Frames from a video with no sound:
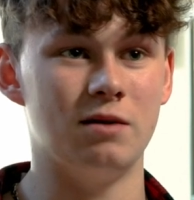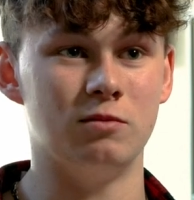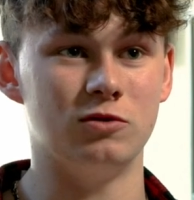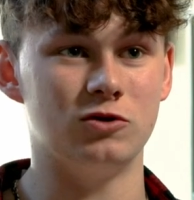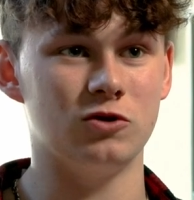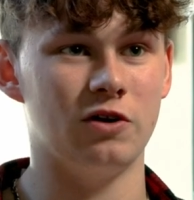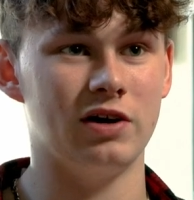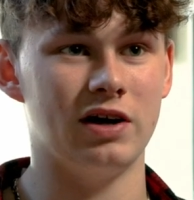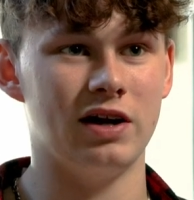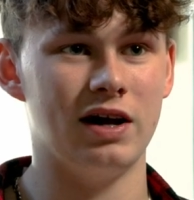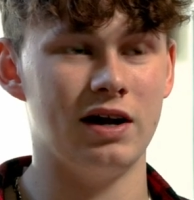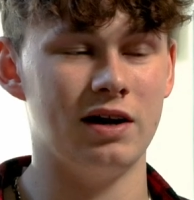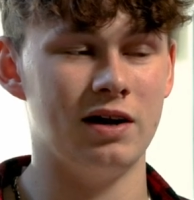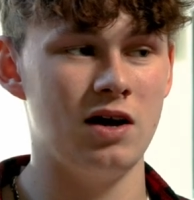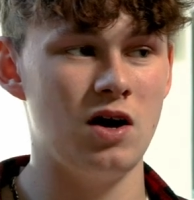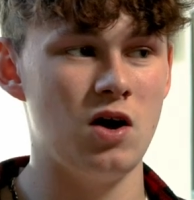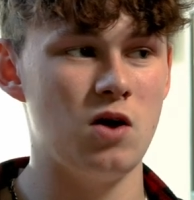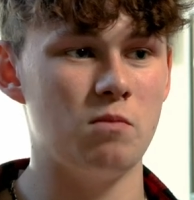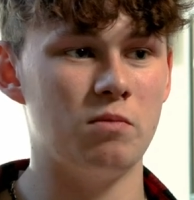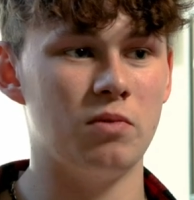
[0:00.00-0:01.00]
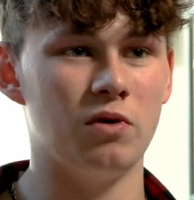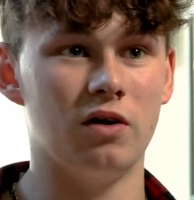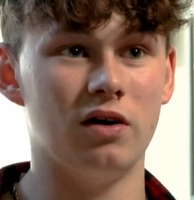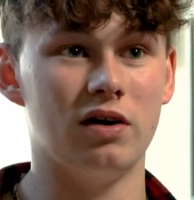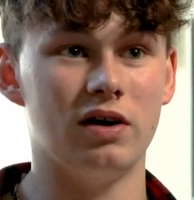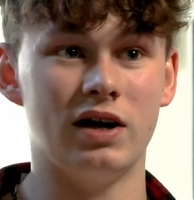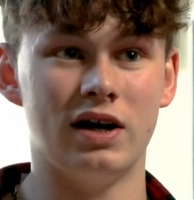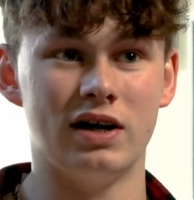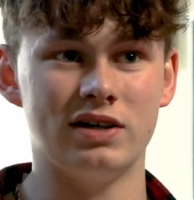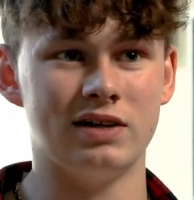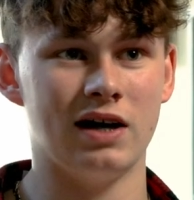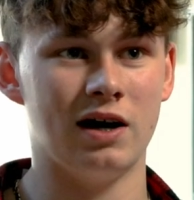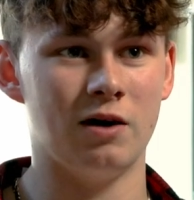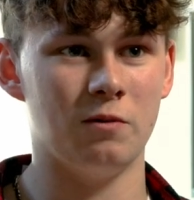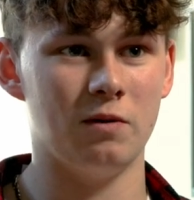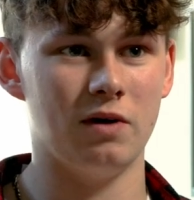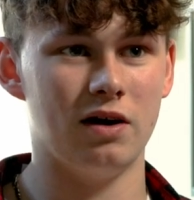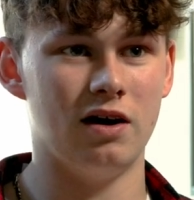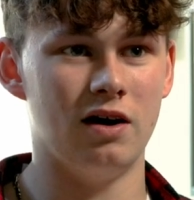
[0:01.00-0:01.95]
joining in, but it is now.